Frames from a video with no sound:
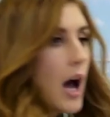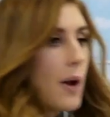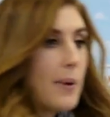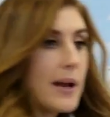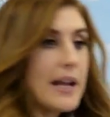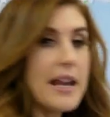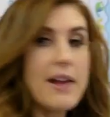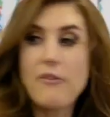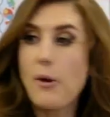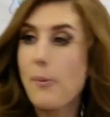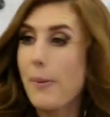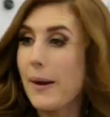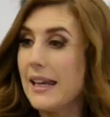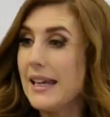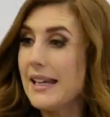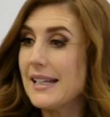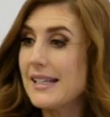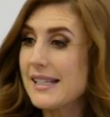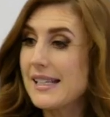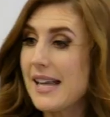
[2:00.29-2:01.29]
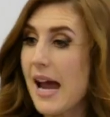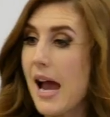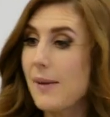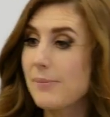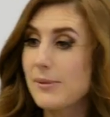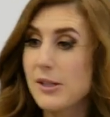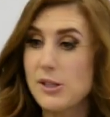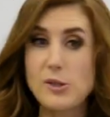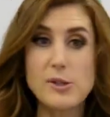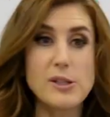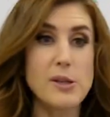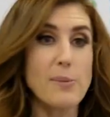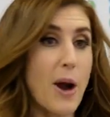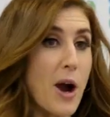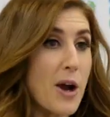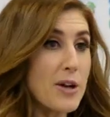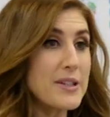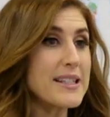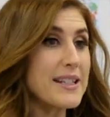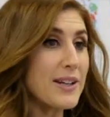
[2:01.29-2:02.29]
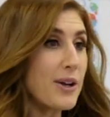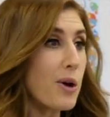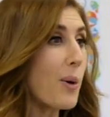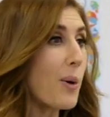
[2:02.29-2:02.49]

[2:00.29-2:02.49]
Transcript: All right, everybody, it's time to do some arts and